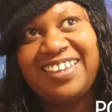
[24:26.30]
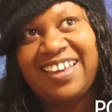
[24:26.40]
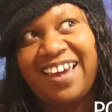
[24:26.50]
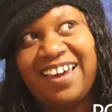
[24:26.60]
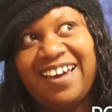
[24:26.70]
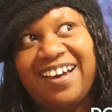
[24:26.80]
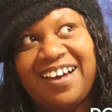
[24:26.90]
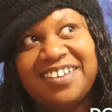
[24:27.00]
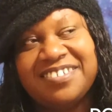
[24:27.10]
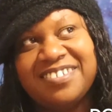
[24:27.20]

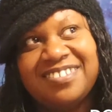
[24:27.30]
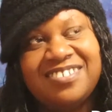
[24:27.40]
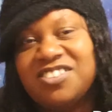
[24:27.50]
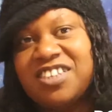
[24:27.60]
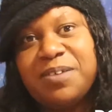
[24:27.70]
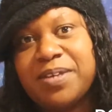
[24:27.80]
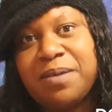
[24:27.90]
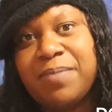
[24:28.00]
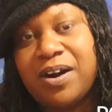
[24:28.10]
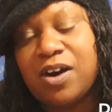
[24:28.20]
Yeah. Just keeps
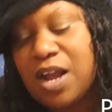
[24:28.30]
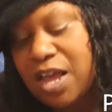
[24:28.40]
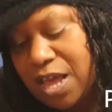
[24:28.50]
getting better.